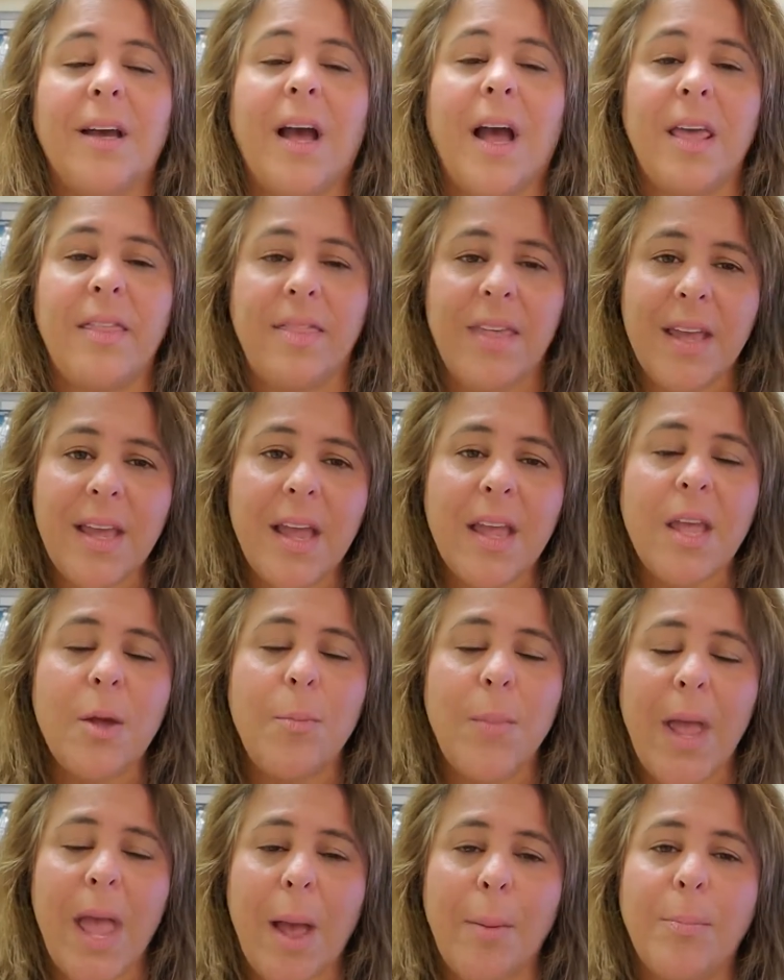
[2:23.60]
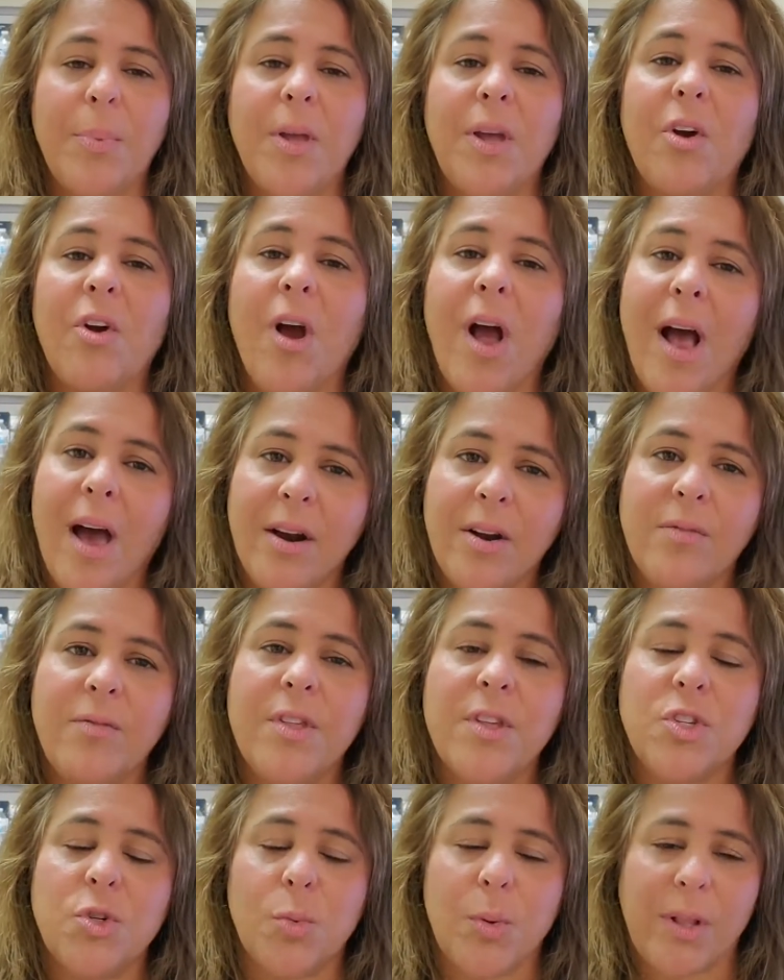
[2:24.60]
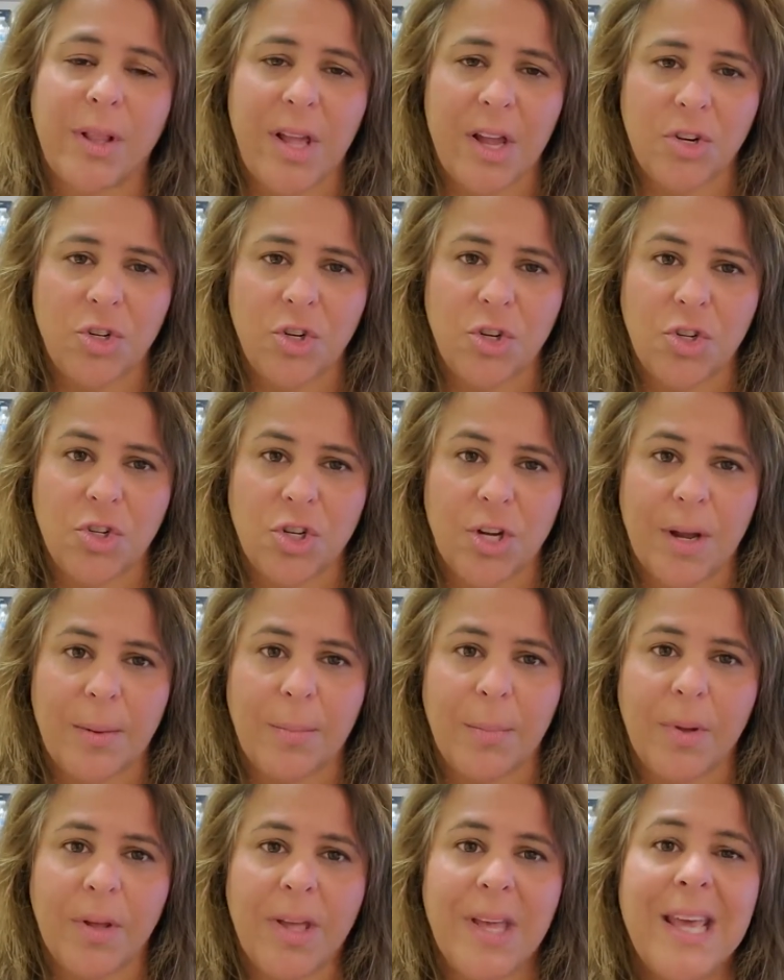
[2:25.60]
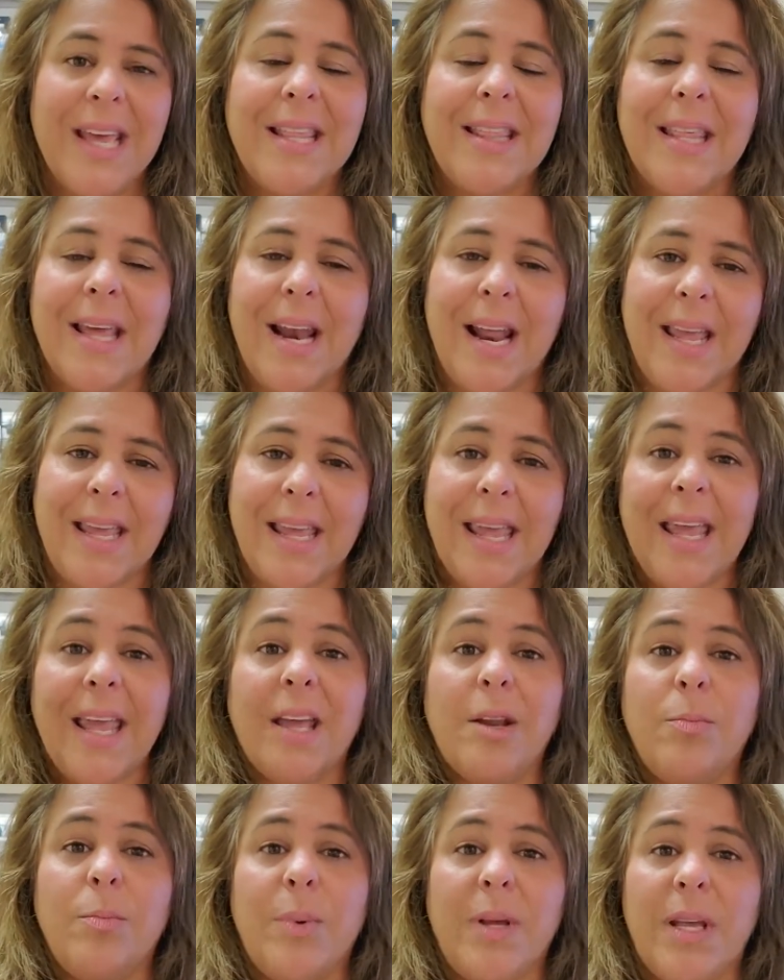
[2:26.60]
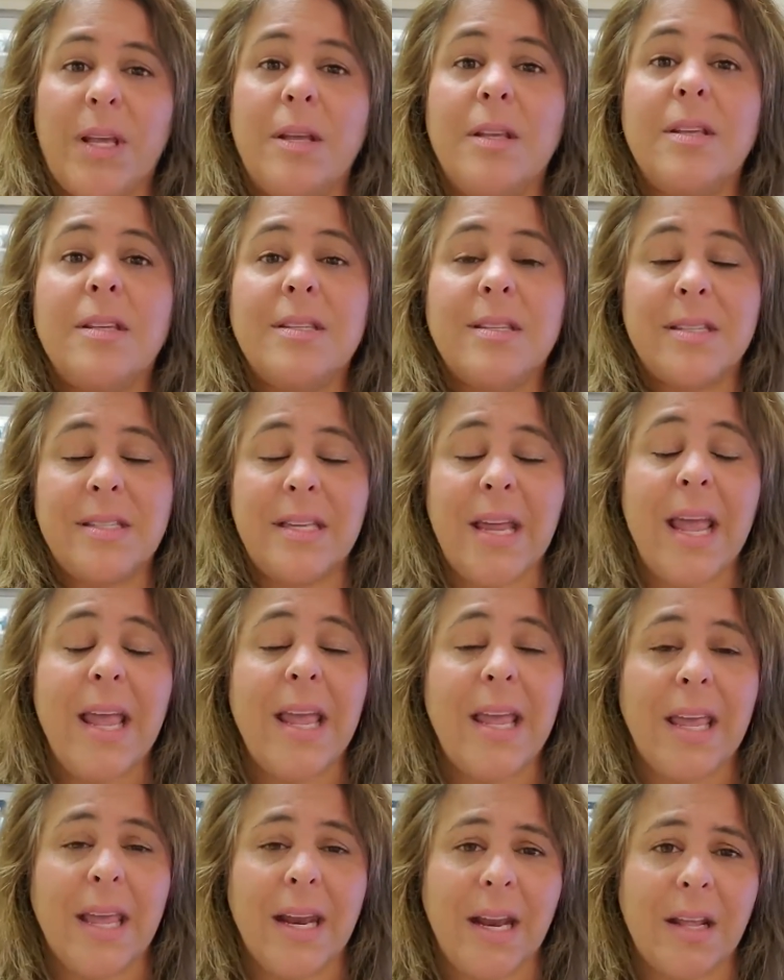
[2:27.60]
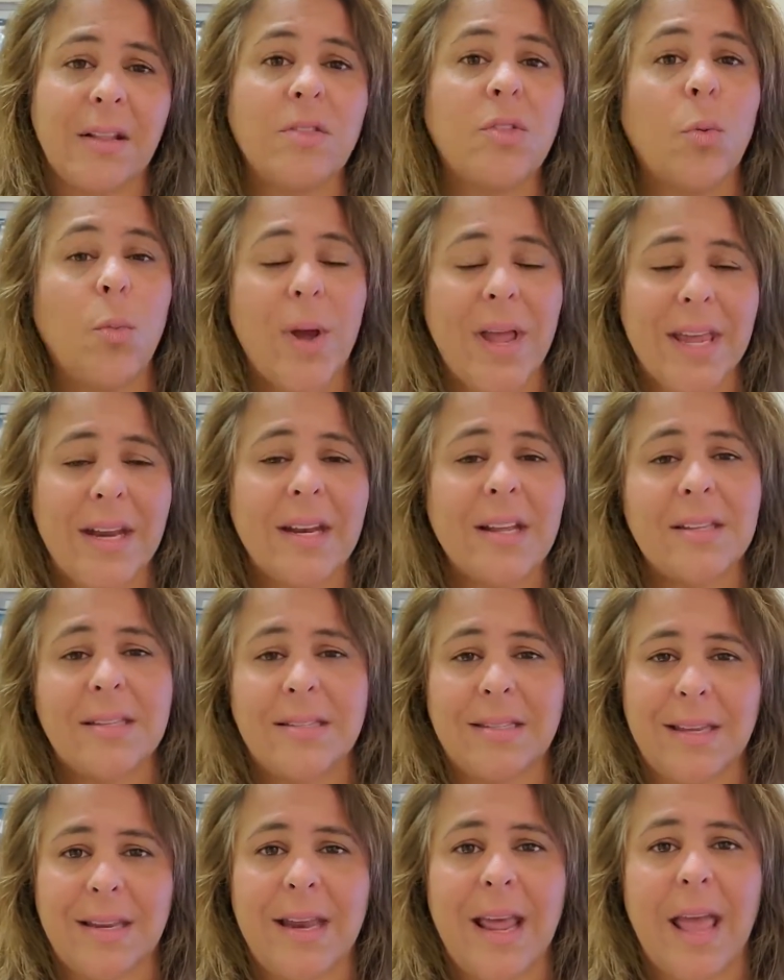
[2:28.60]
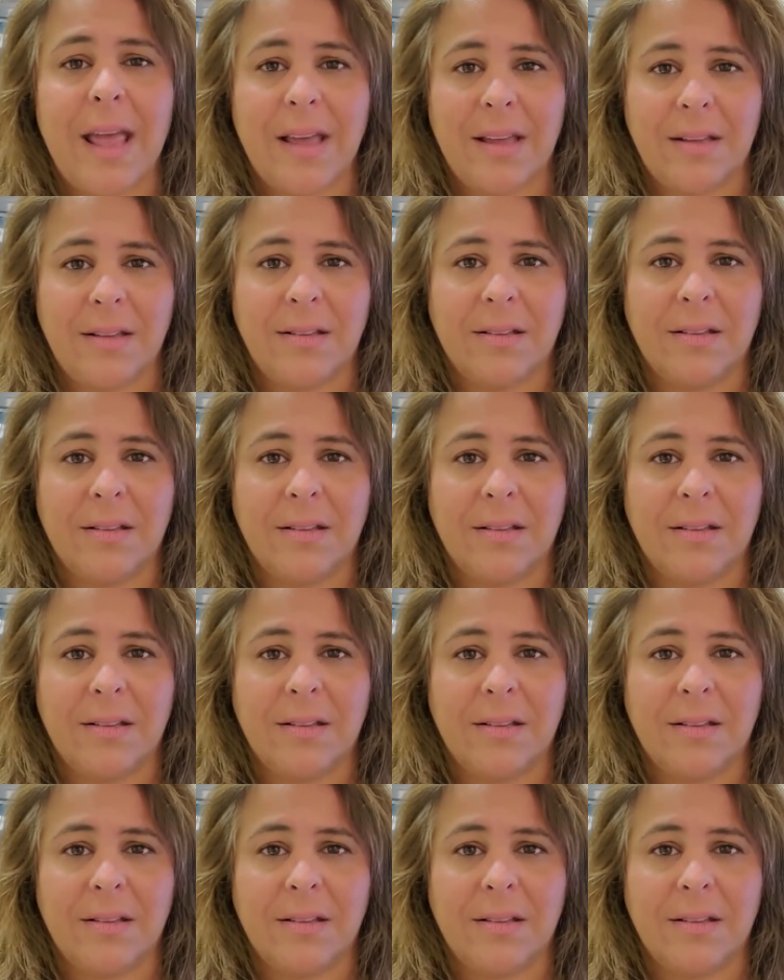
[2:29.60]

I think I can be happier out of this relationship than I can be staying in it the way it is today.